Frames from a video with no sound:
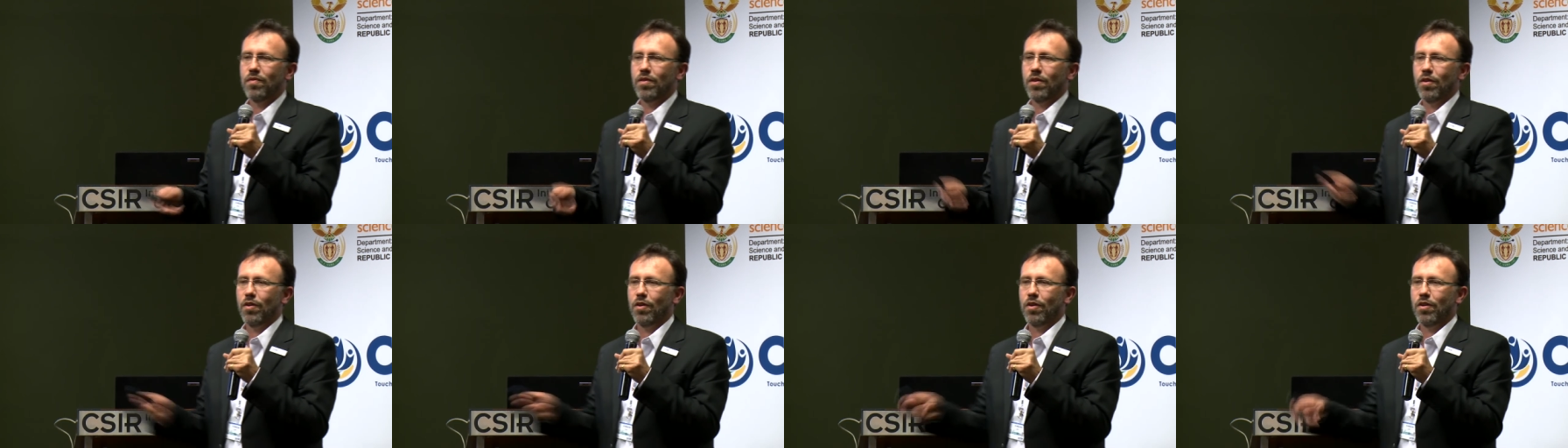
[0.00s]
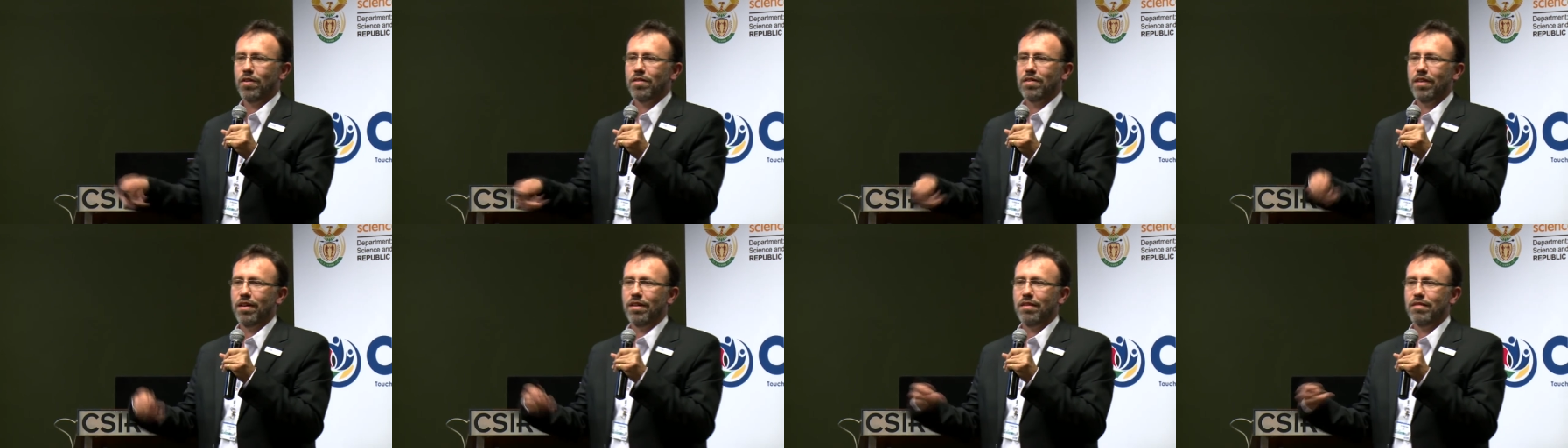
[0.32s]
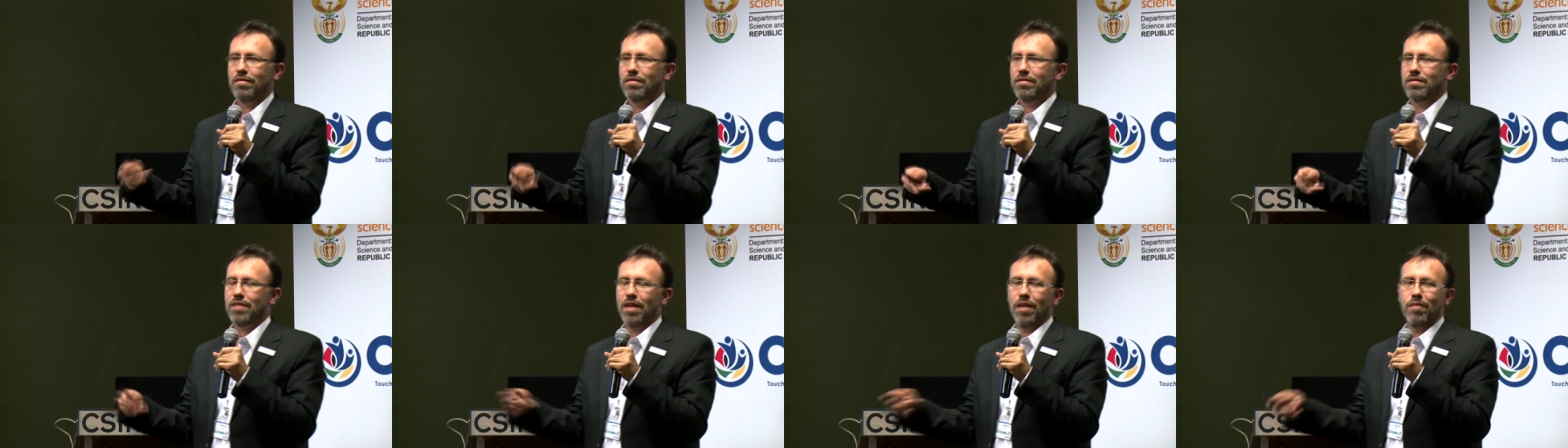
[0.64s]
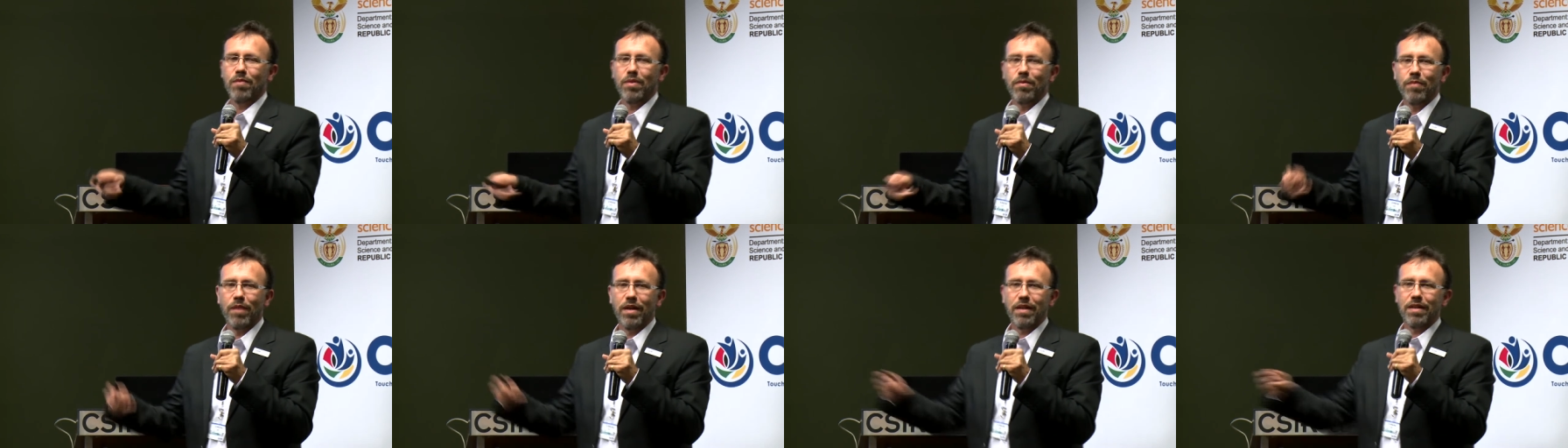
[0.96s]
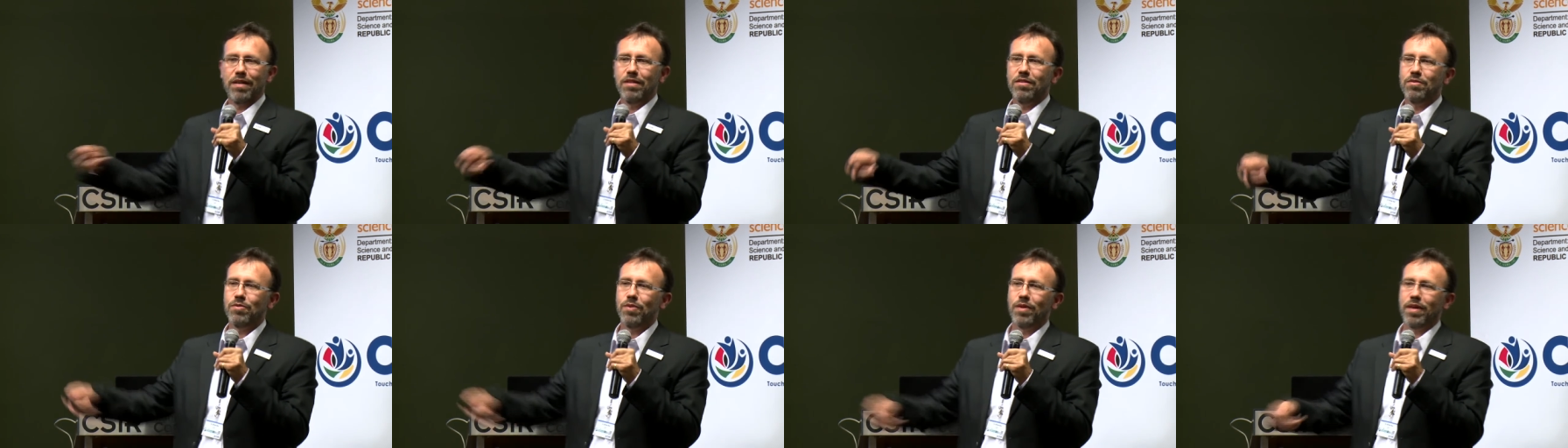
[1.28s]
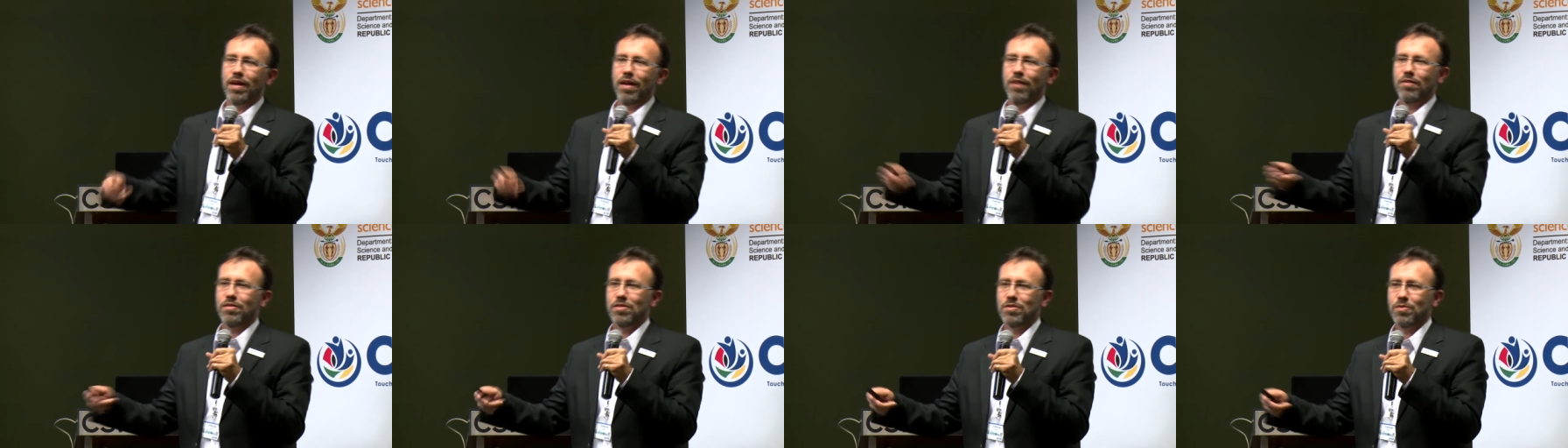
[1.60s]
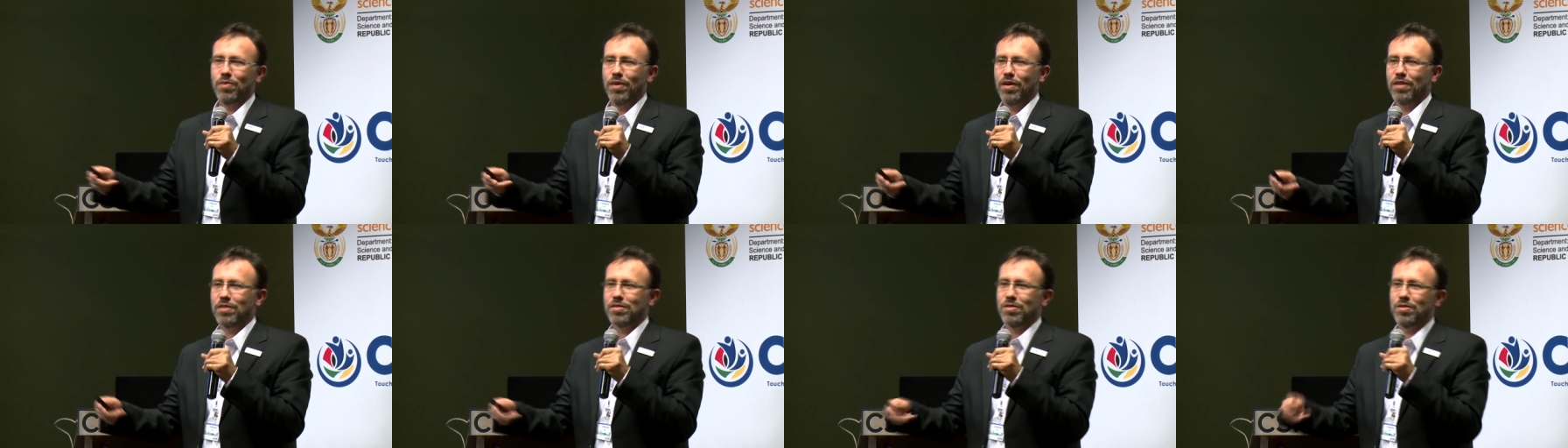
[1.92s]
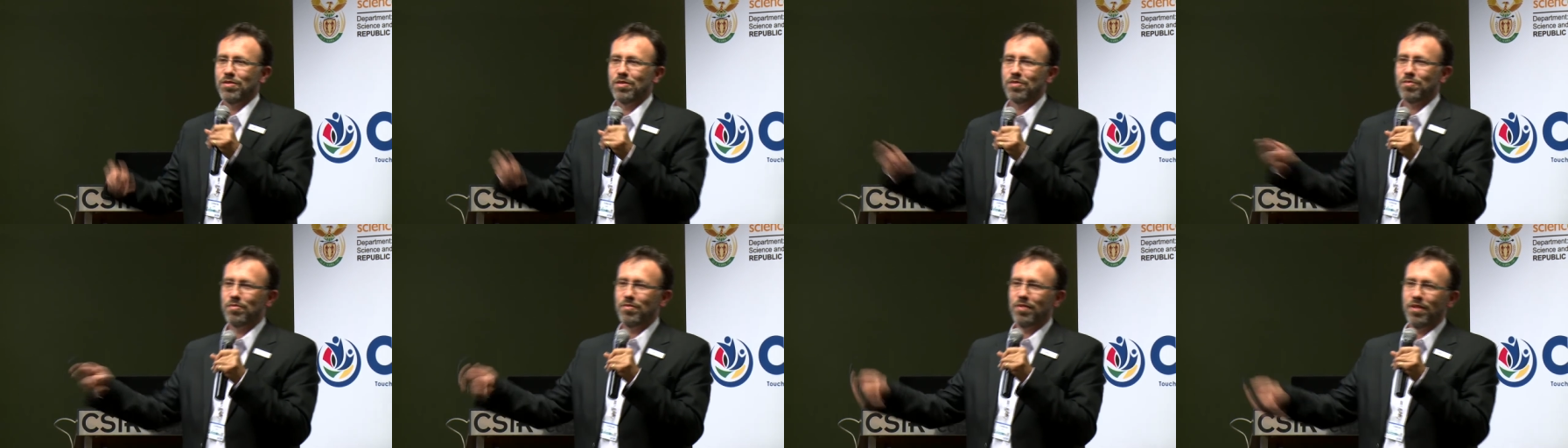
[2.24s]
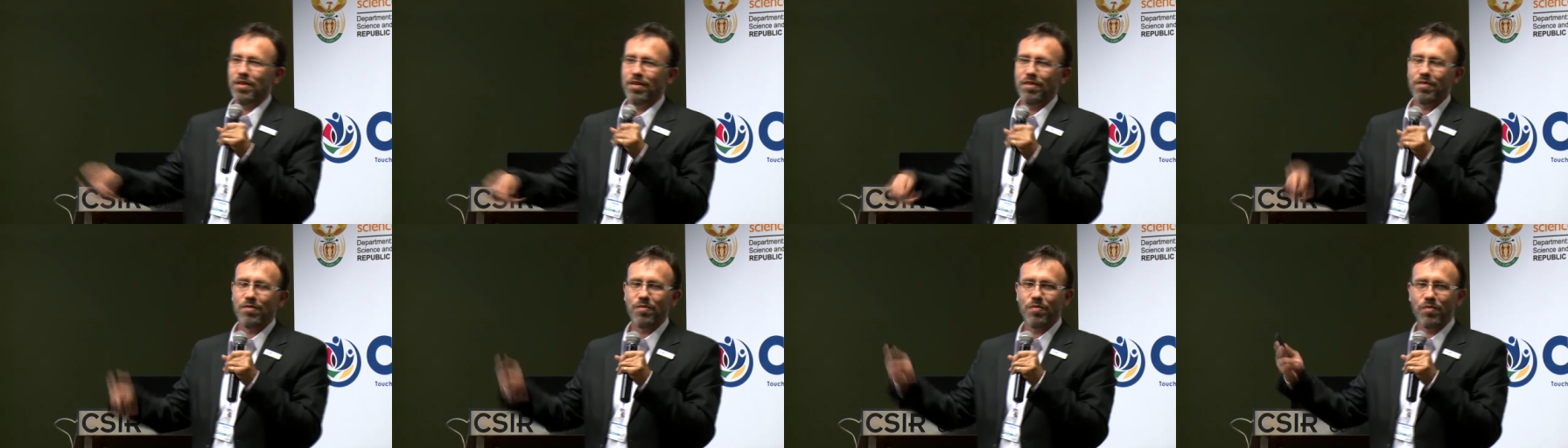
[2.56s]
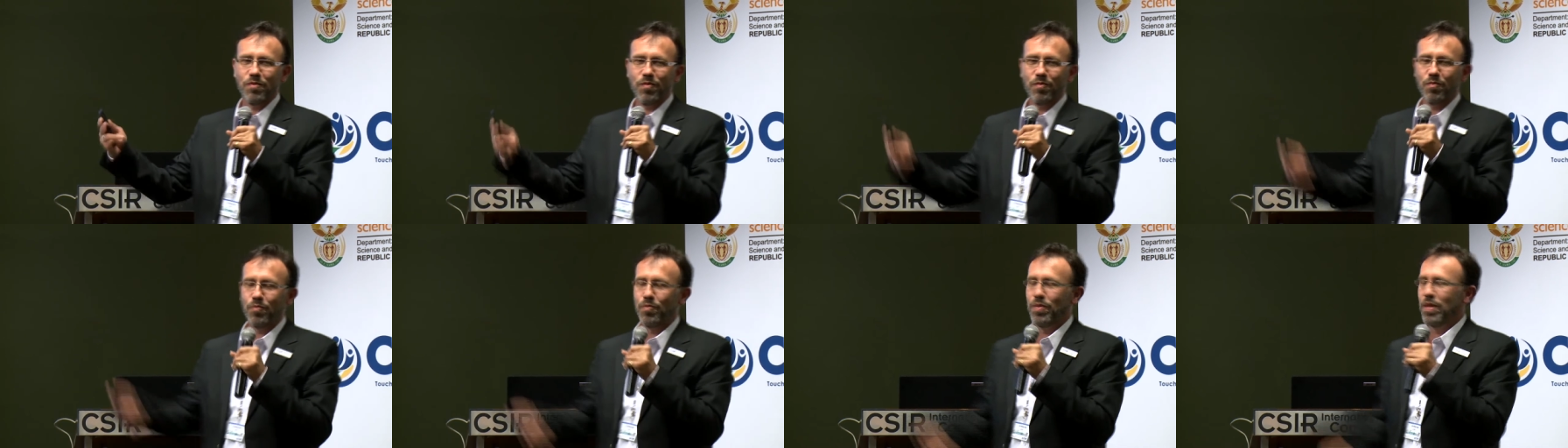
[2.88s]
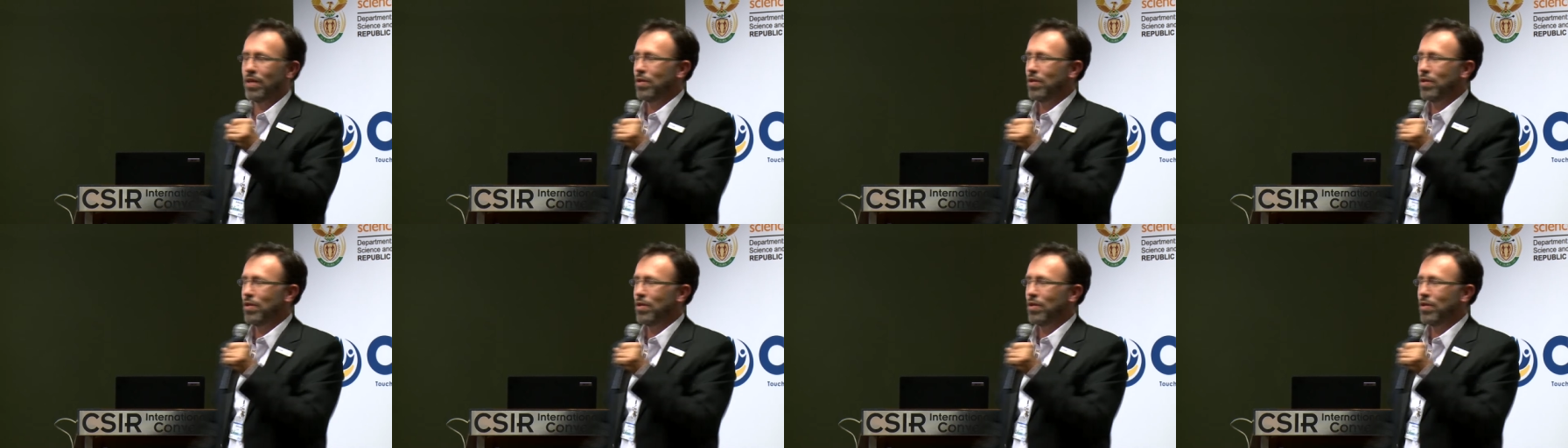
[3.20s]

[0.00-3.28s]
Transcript: you've got to take time and money into account as well. So it's, you know, big